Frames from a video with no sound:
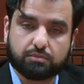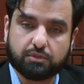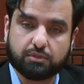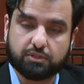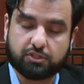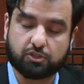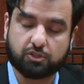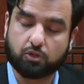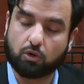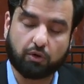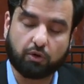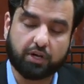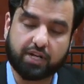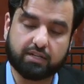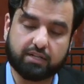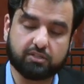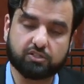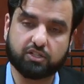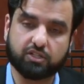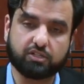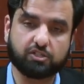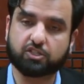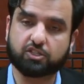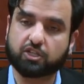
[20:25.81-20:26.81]

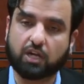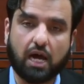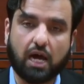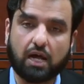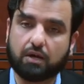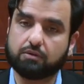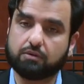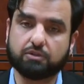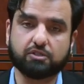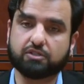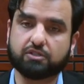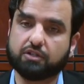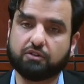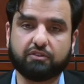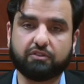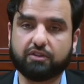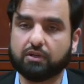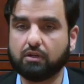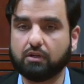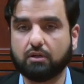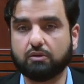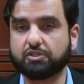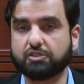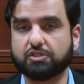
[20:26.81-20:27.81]
historians and scholars and
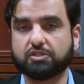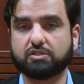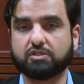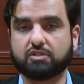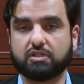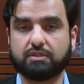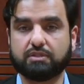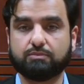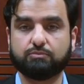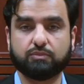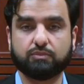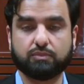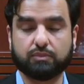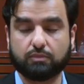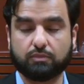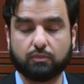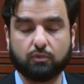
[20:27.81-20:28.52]
theologians and